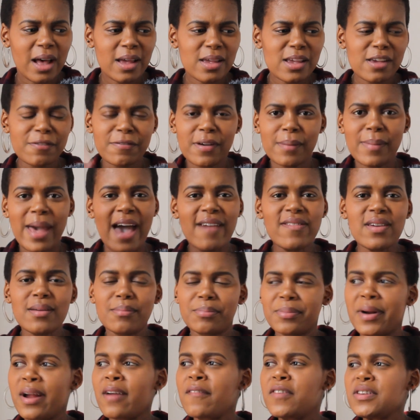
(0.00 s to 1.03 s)
If I'm
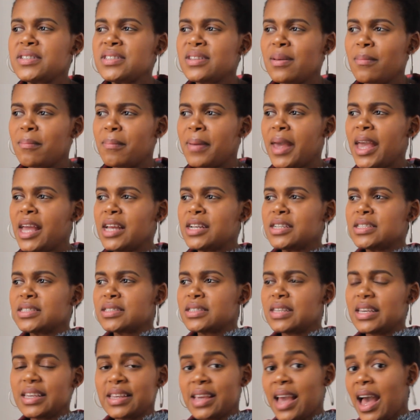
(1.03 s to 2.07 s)
having breakfast in bed,
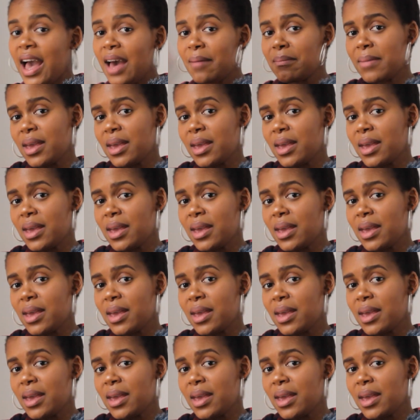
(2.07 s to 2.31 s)
yeah,